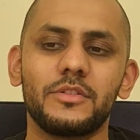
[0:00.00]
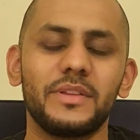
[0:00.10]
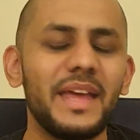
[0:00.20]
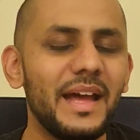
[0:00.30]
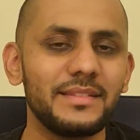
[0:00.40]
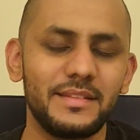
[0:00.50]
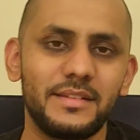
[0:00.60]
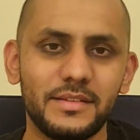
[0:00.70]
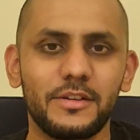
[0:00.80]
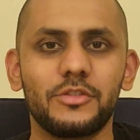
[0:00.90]
they had the
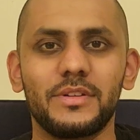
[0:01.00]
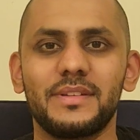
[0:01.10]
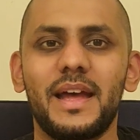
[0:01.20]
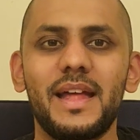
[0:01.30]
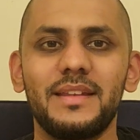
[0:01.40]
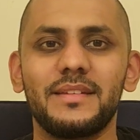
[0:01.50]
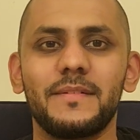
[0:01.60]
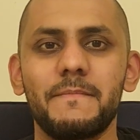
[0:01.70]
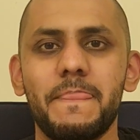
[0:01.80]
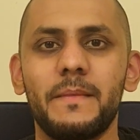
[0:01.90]
discussions, and
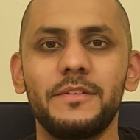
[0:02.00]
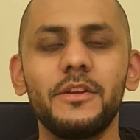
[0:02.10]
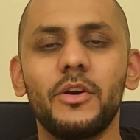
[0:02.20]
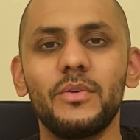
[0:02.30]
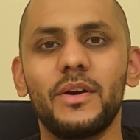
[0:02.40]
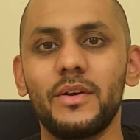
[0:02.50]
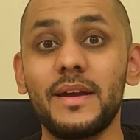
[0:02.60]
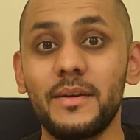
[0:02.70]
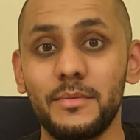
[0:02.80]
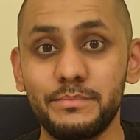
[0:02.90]

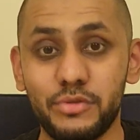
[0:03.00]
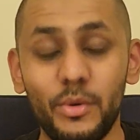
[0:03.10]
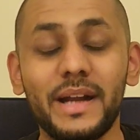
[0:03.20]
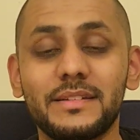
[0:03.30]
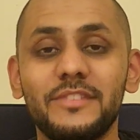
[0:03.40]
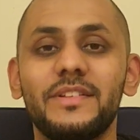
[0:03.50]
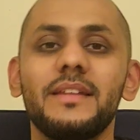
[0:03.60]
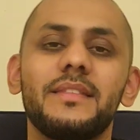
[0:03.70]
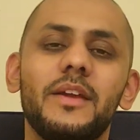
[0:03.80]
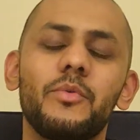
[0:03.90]

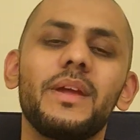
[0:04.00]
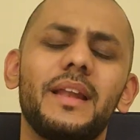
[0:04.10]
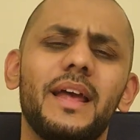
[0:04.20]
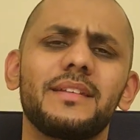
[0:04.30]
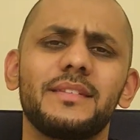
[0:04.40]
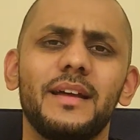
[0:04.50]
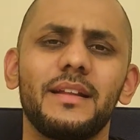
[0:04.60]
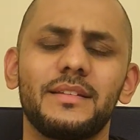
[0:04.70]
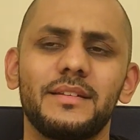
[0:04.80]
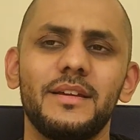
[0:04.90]
proactively they realized
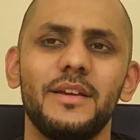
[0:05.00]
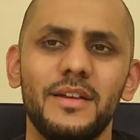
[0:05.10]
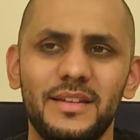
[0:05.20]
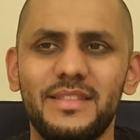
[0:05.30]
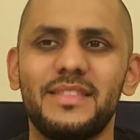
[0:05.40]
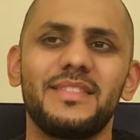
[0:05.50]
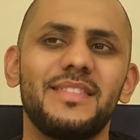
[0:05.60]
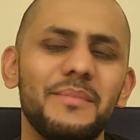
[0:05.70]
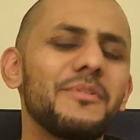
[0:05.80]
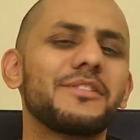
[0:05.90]
that
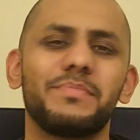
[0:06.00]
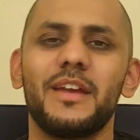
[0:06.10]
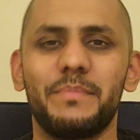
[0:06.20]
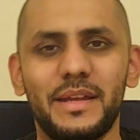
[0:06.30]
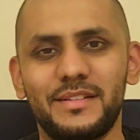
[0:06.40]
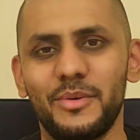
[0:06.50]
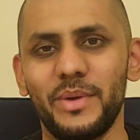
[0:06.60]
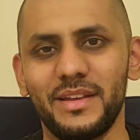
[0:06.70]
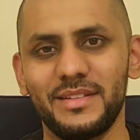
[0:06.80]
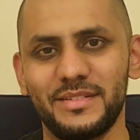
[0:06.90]
there must be a better
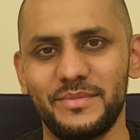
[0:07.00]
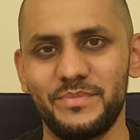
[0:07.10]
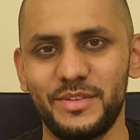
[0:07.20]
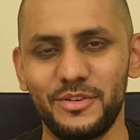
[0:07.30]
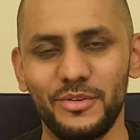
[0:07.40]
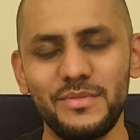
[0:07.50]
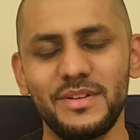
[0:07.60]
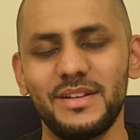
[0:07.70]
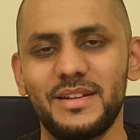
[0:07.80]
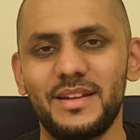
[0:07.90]
way,
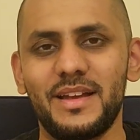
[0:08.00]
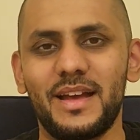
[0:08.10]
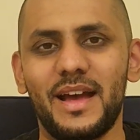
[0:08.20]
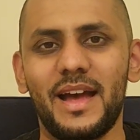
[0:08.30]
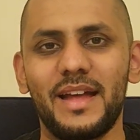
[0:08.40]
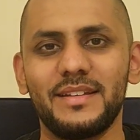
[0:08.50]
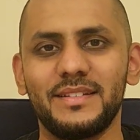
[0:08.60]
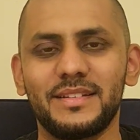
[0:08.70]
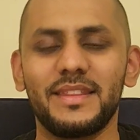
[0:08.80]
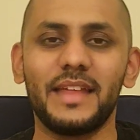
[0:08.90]

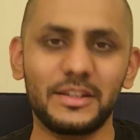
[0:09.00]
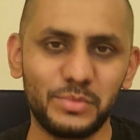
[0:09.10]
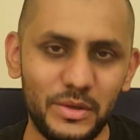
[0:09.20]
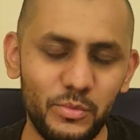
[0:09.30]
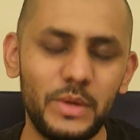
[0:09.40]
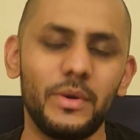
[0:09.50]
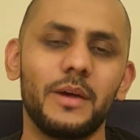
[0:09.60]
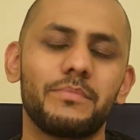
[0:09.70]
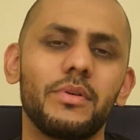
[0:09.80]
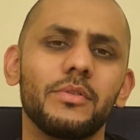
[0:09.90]
and that's when we were
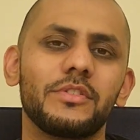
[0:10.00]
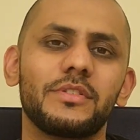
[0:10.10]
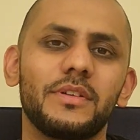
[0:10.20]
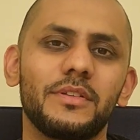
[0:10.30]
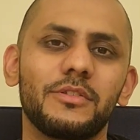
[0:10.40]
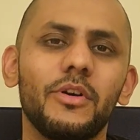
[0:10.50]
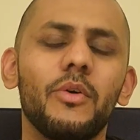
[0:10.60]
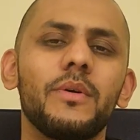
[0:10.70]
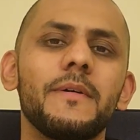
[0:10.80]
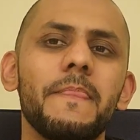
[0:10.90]
approached.
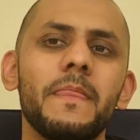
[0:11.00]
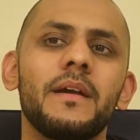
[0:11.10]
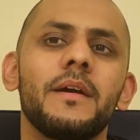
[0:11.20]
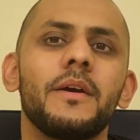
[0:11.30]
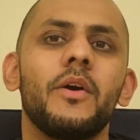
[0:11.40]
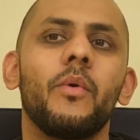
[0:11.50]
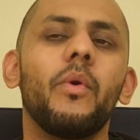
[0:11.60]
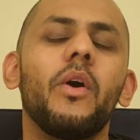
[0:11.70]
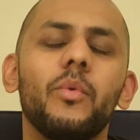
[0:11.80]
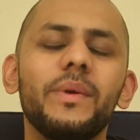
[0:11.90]
So
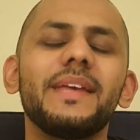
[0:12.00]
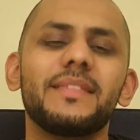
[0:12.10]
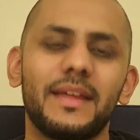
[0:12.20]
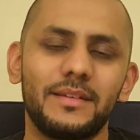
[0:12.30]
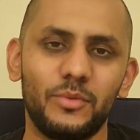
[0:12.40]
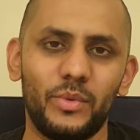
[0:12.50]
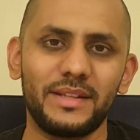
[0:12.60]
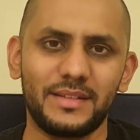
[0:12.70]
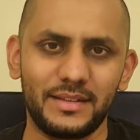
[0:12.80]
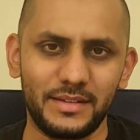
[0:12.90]
what we then
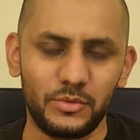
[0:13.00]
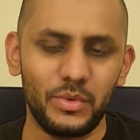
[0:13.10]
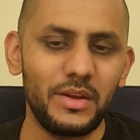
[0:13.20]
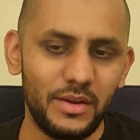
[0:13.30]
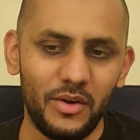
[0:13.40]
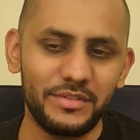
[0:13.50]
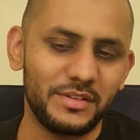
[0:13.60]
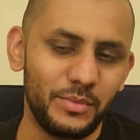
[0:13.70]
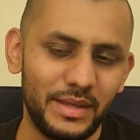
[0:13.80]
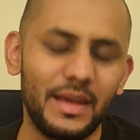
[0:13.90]
went and did, we
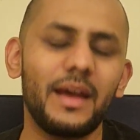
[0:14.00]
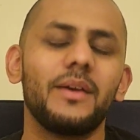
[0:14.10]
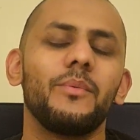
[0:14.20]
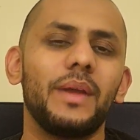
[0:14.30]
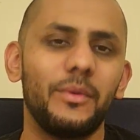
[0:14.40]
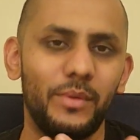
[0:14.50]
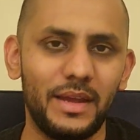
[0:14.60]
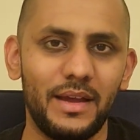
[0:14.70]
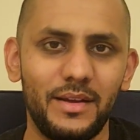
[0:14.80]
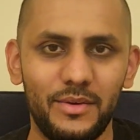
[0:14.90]
obviously we